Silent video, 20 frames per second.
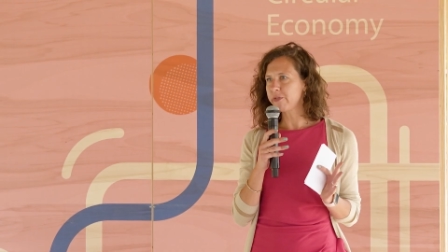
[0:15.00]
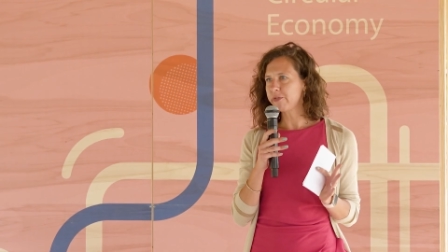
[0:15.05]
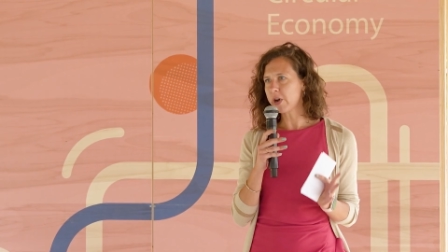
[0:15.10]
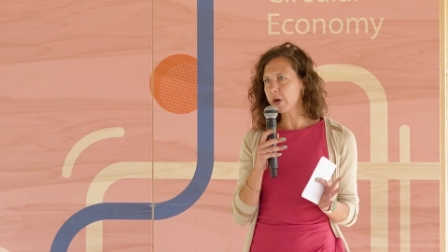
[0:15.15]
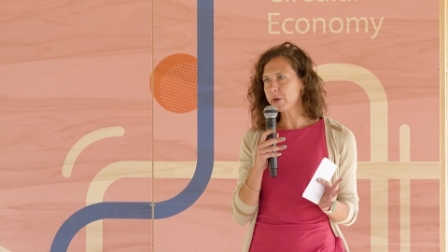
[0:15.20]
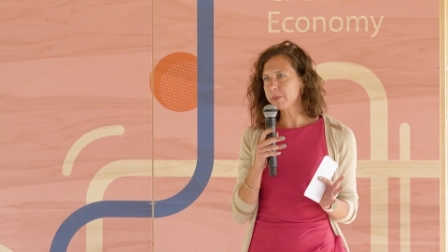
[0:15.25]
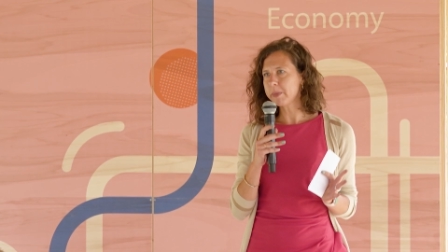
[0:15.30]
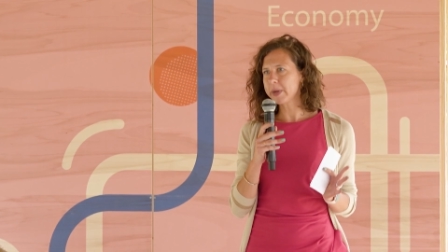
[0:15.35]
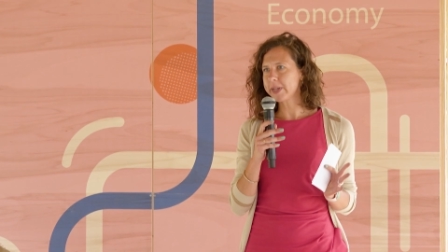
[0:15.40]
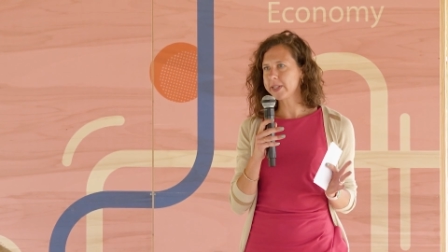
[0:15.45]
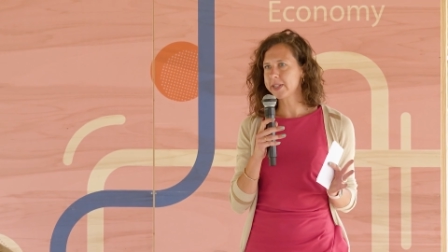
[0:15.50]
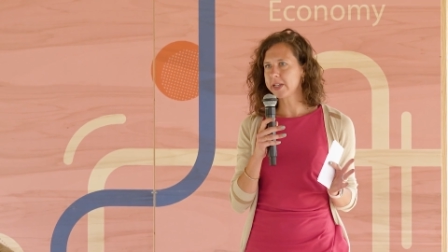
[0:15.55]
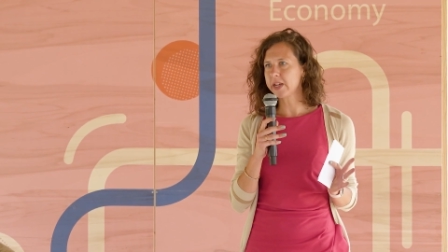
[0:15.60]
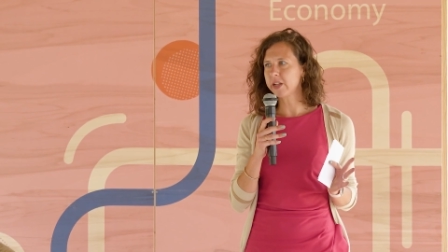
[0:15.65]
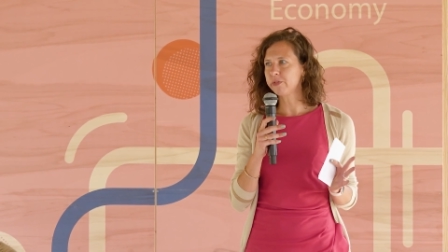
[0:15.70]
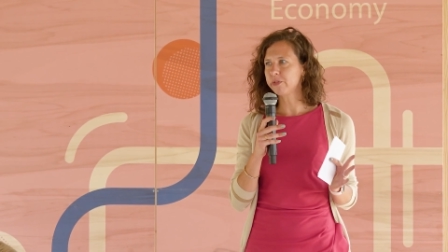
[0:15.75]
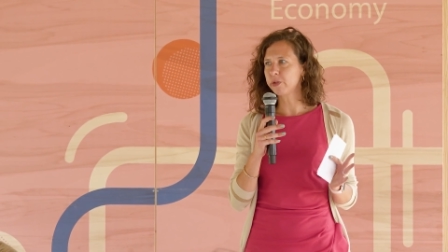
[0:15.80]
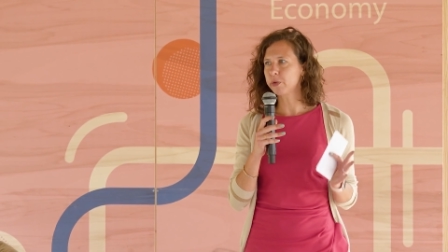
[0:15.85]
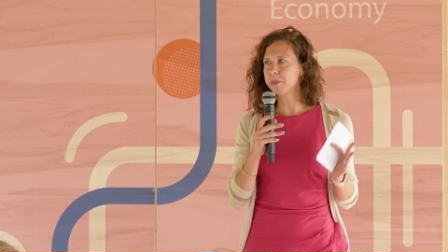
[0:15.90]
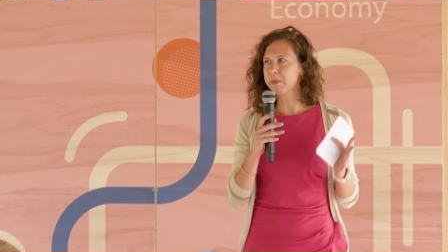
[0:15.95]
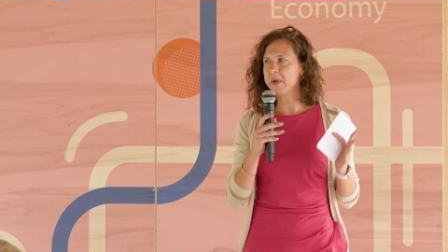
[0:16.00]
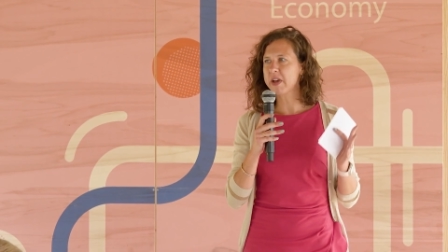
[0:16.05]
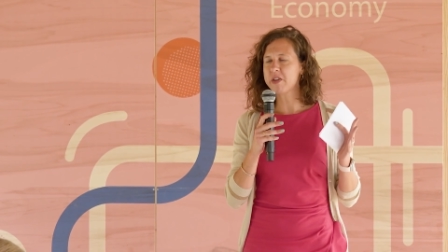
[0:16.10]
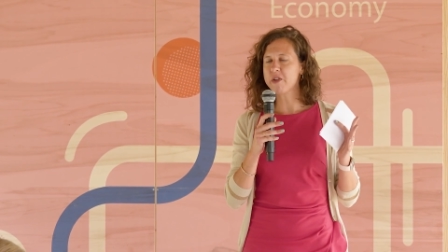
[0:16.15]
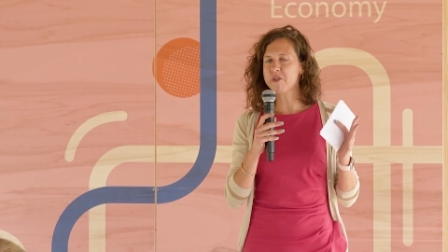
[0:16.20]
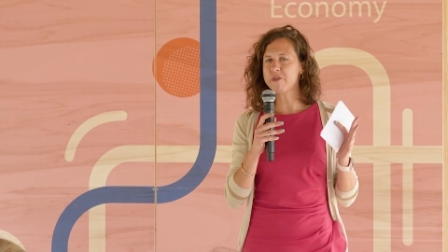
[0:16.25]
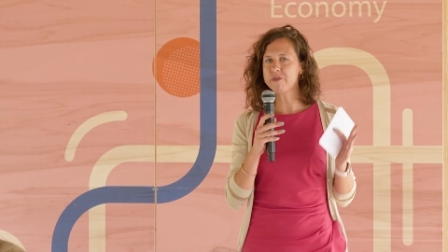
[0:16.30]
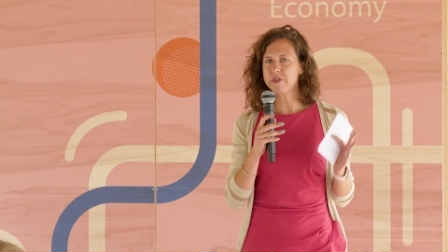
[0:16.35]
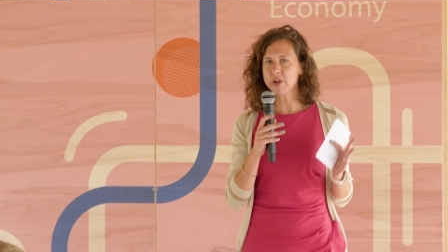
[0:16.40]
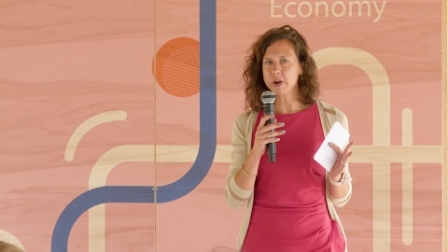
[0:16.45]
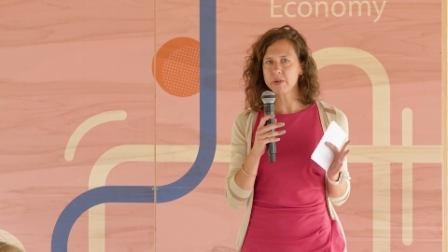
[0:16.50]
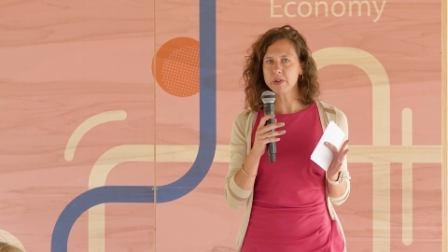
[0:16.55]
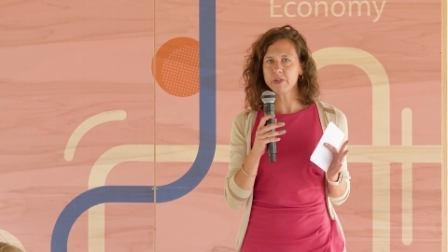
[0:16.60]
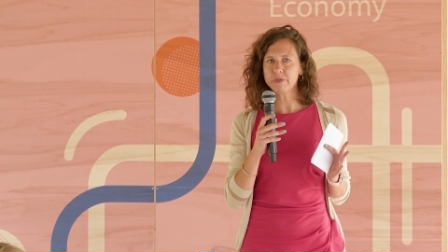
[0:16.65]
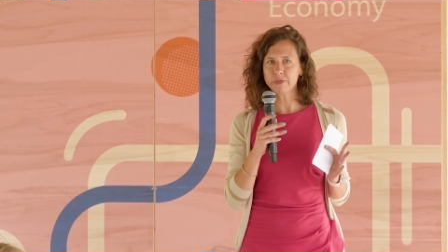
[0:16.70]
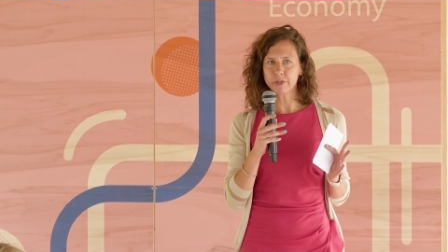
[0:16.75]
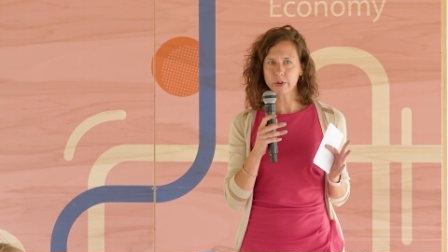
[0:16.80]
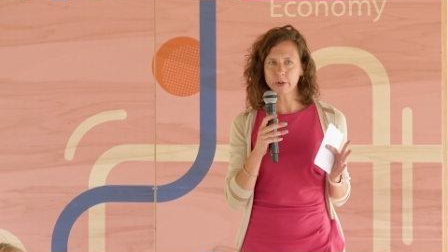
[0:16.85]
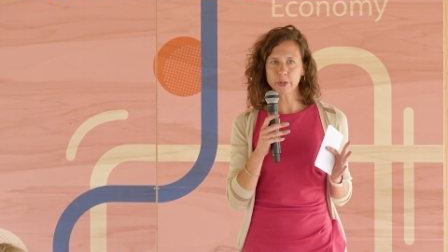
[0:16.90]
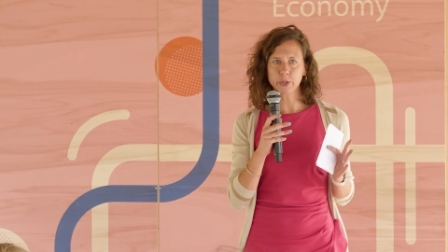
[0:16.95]
found myself on my very
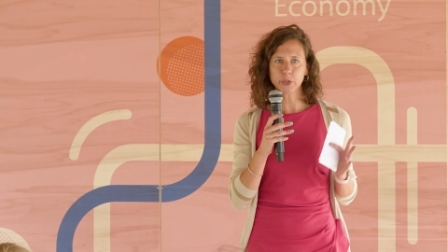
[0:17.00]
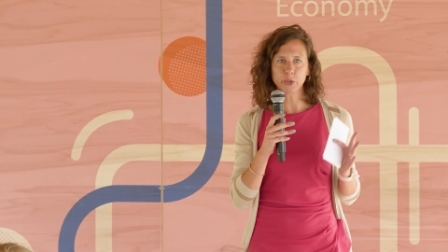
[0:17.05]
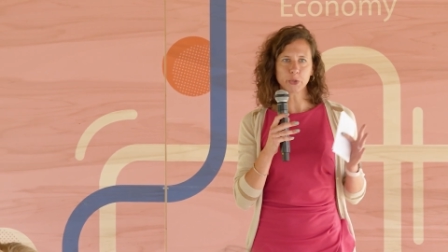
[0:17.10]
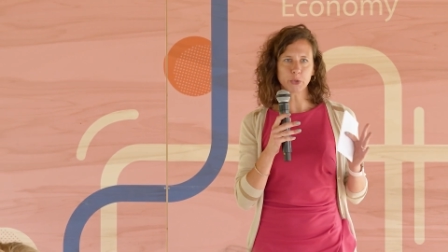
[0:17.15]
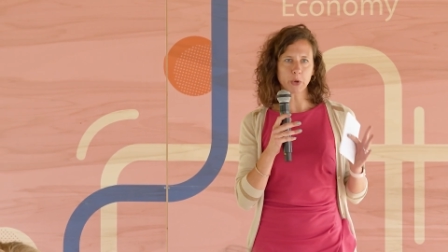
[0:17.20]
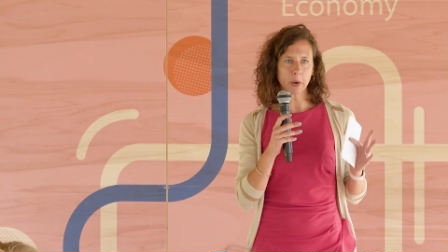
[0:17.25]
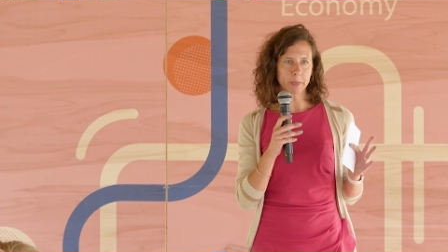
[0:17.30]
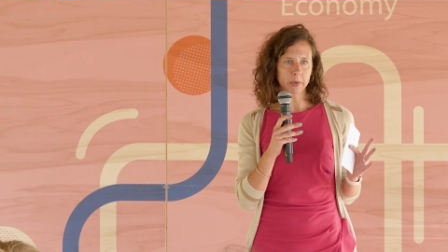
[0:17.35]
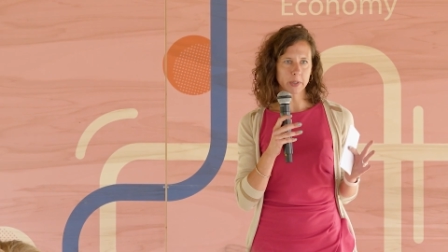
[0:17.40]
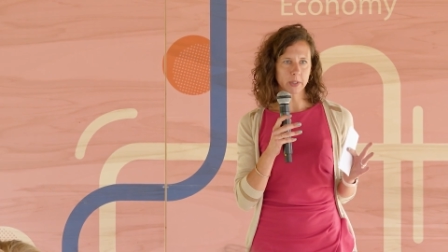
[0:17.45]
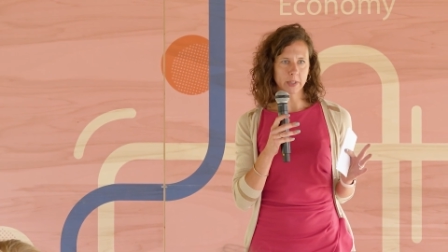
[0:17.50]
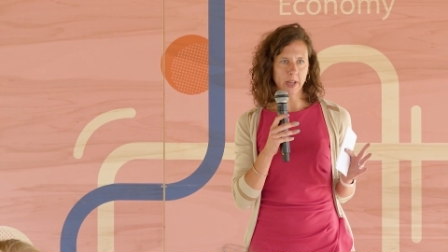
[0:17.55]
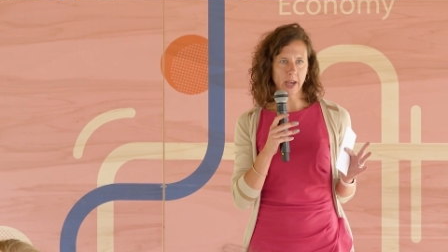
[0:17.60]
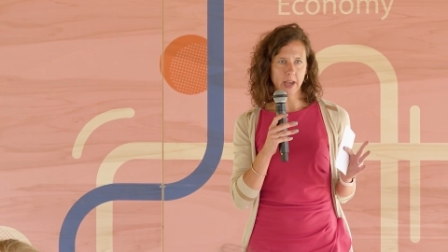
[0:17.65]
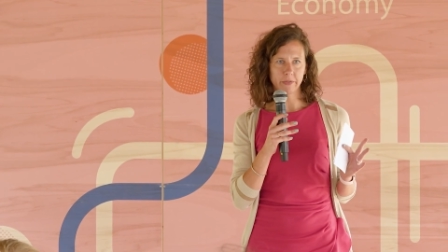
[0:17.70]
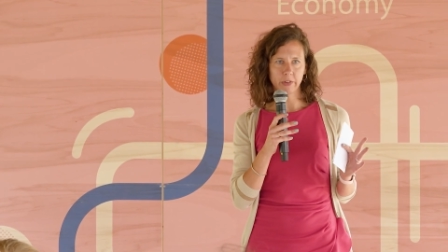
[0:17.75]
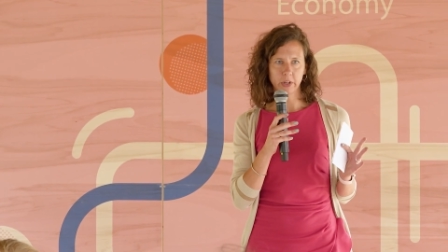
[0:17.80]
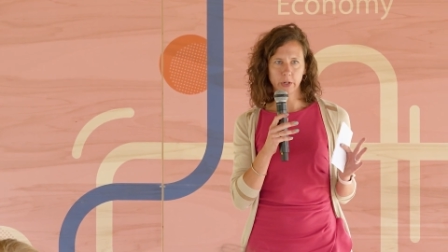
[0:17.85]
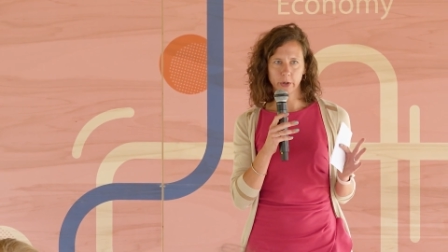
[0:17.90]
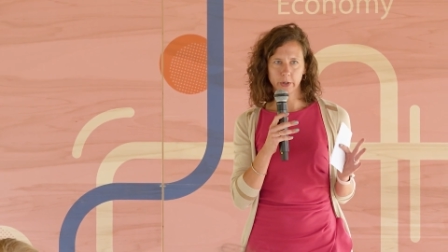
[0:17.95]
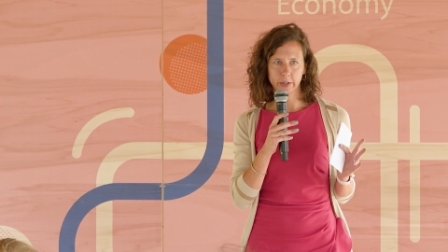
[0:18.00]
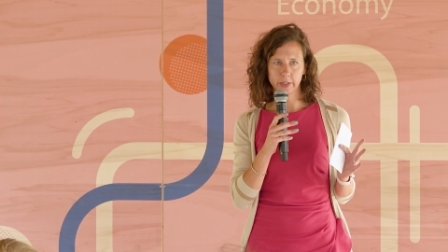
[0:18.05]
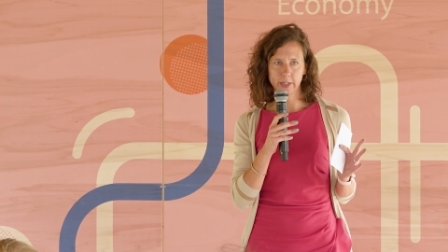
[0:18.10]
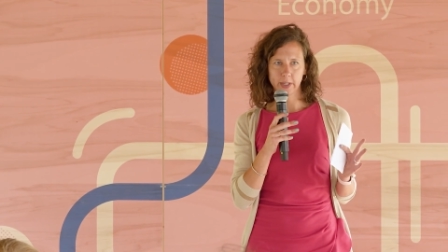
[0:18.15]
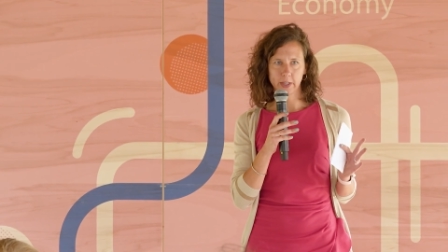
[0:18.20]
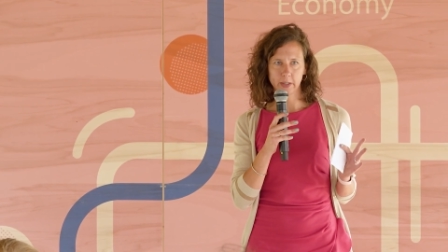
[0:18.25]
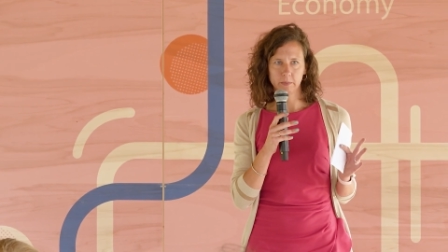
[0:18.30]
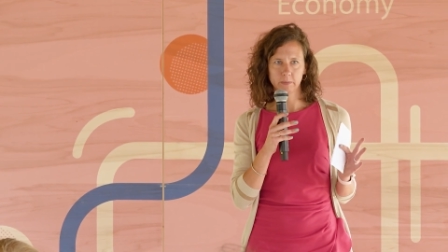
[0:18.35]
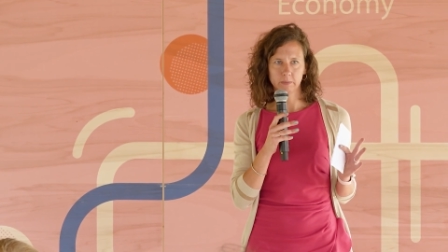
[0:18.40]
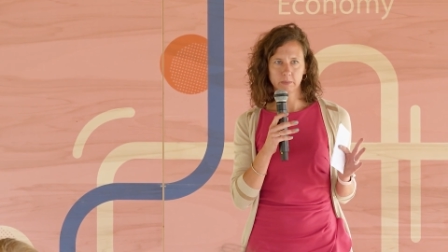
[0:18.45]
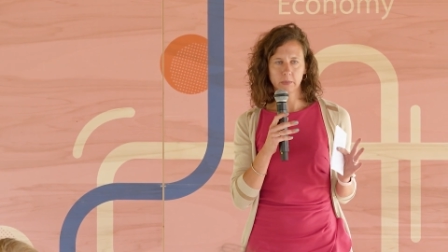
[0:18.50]
first tropical diving holiday.